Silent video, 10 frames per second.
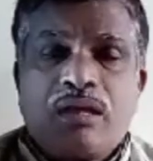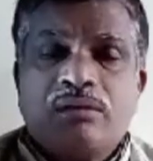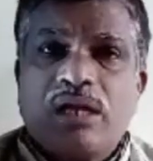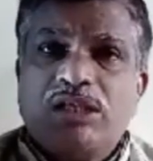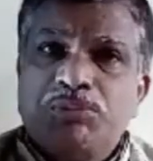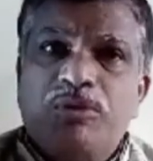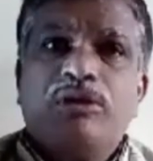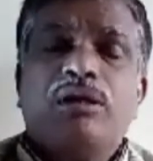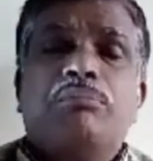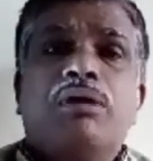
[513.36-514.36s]
transport
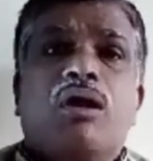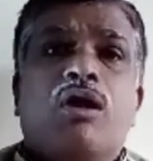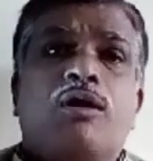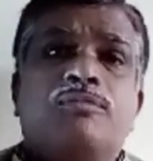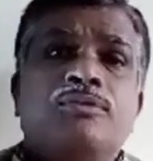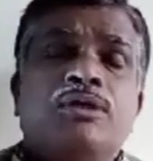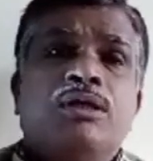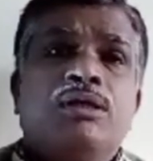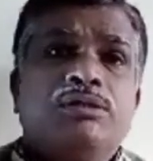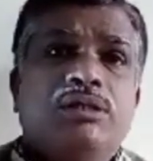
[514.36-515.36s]
number of
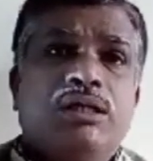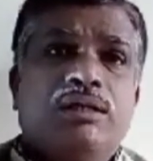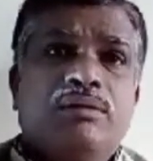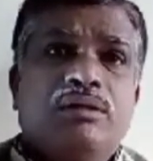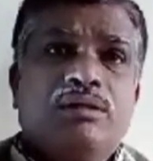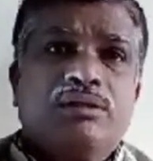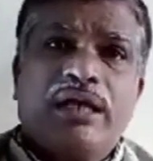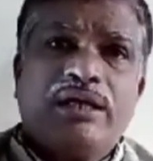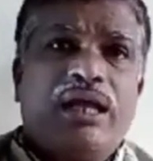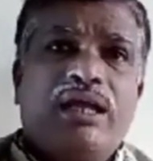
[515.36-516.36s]
the
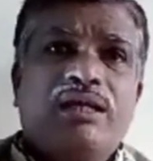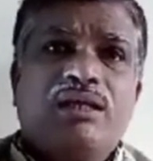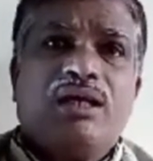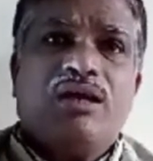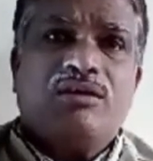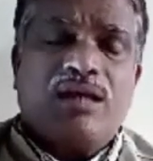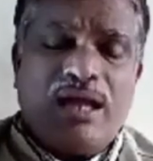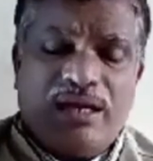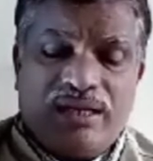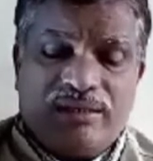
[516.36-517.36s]
cation or
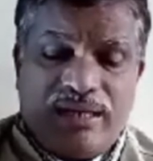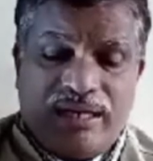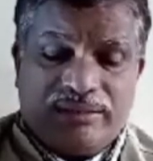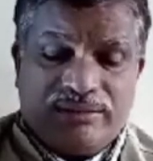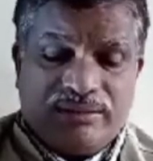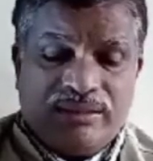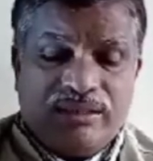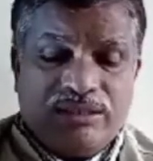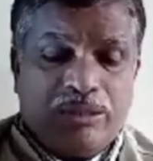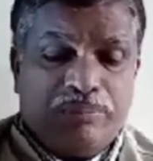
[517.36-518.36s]
anion at
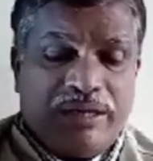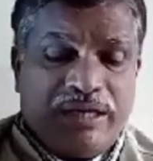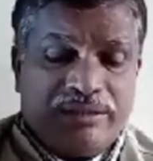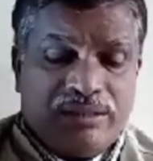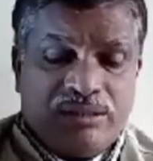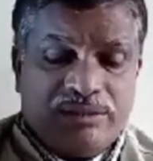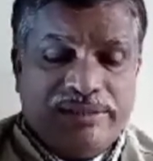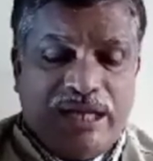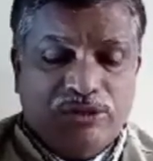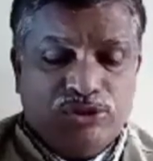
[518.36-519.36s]
infinite
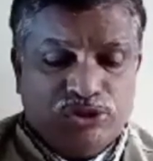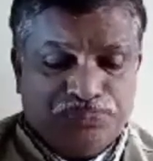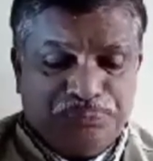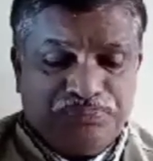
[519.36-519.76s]
dilution.